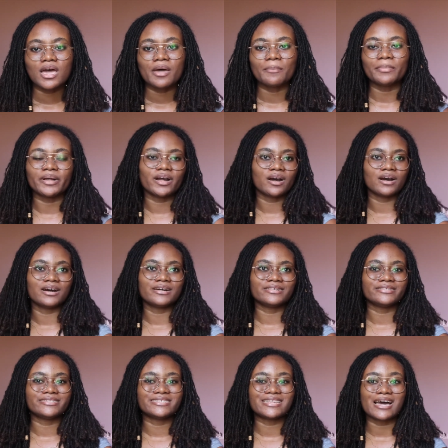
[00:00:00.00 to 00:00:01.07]

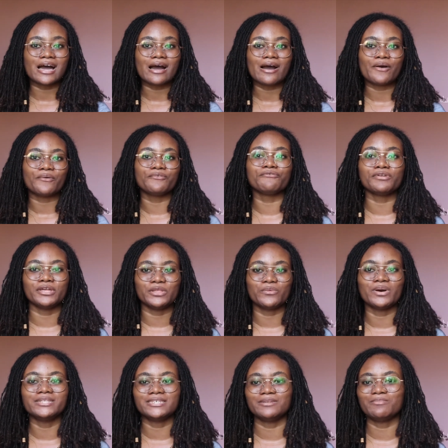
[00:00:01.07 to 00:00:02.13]
because I really
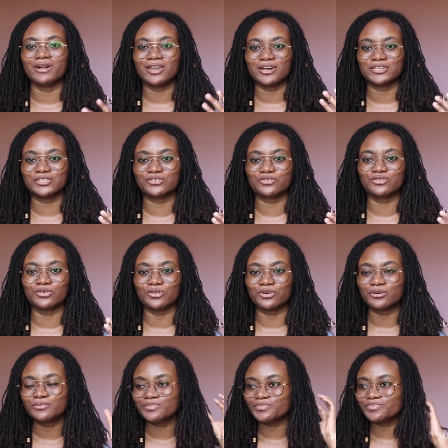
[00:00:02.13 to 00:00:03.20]
wanted my locks to
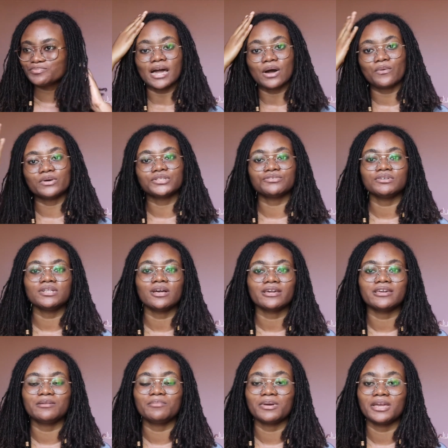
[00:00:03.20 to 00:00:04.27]
grow. I was
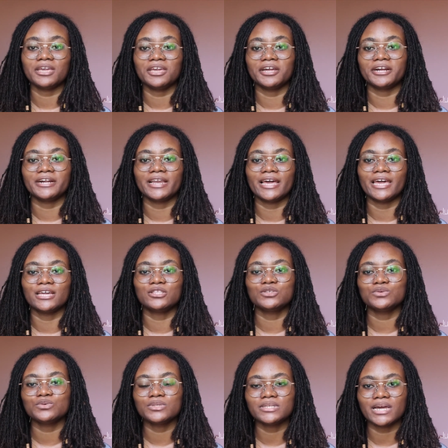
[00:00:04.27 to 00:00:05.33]
relocking my hair like
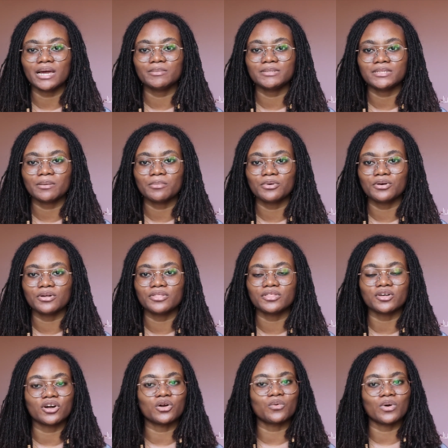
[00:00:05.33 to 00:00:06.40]
2 times a month
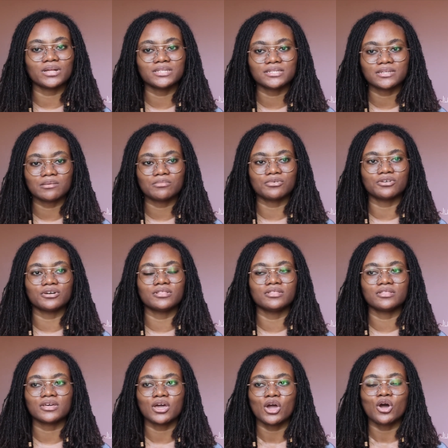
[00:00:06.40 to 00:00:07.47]
or once a month,
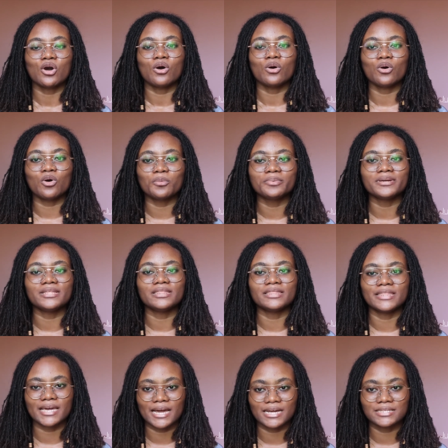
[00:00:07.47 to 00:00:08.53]
hoping
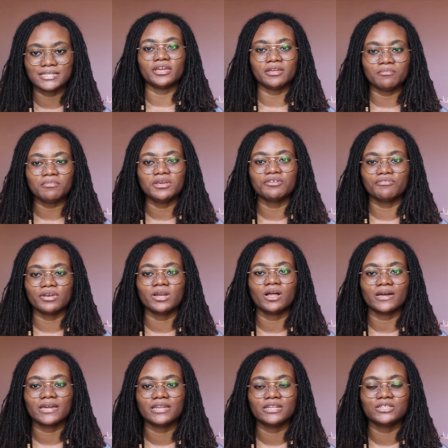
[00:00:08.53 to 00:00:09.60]
that in me
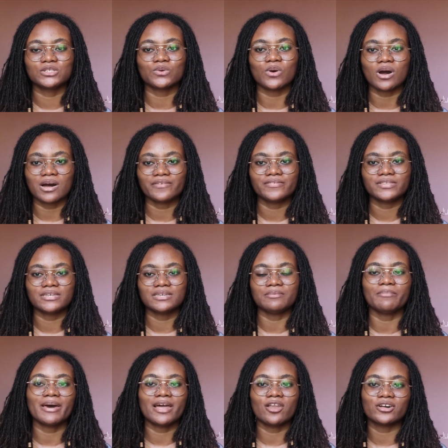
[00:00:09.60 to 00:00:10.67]
relocking it so often
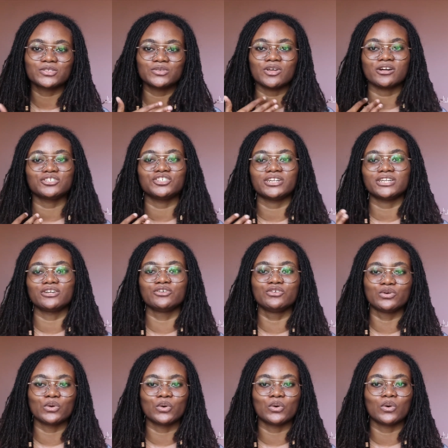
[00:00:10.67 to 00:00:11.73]
my locks would actually
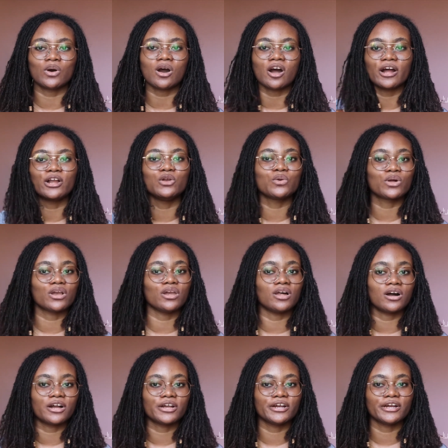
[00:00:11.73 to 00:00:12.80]
grow or look
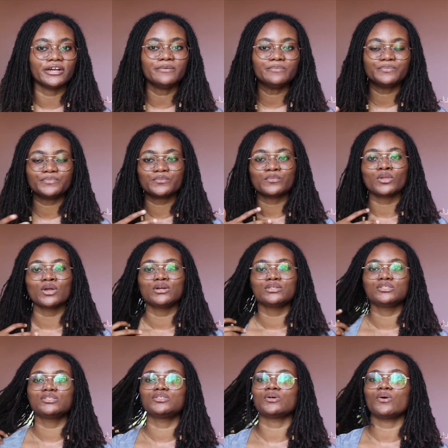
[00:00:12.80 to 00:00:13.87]
longer.
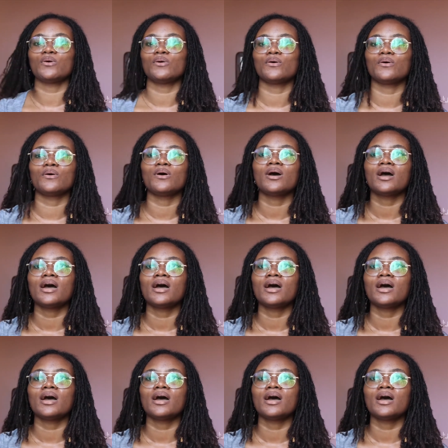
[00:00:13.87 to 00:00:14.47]
So